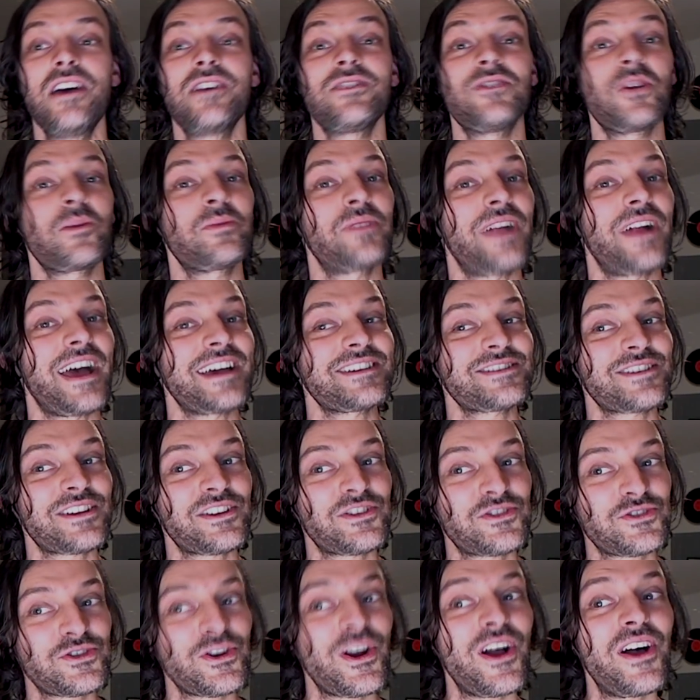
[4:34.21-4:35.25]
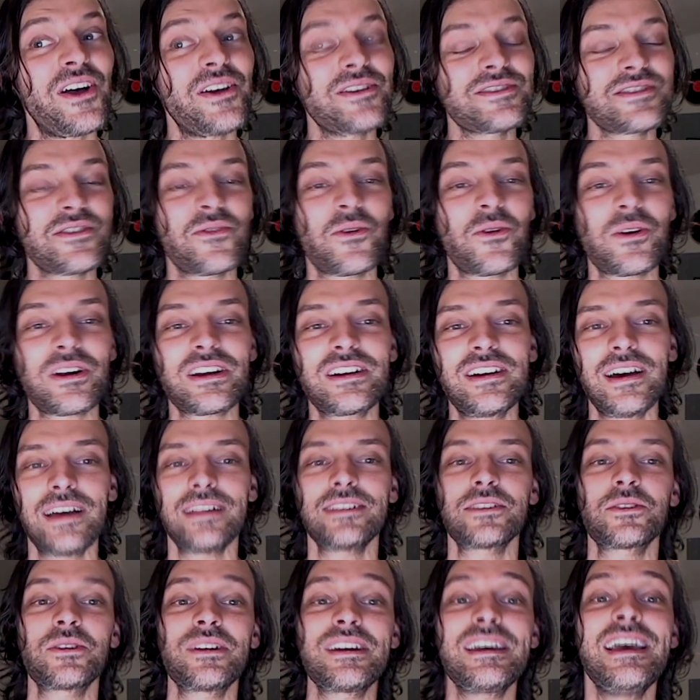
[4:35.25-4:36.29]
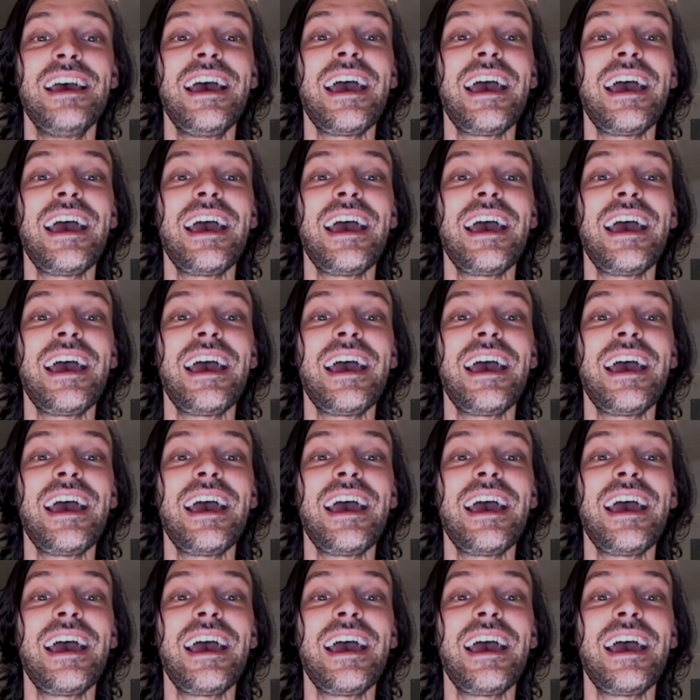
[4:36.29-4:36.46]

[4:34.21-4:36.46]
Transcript: no plastic straws or cutlery,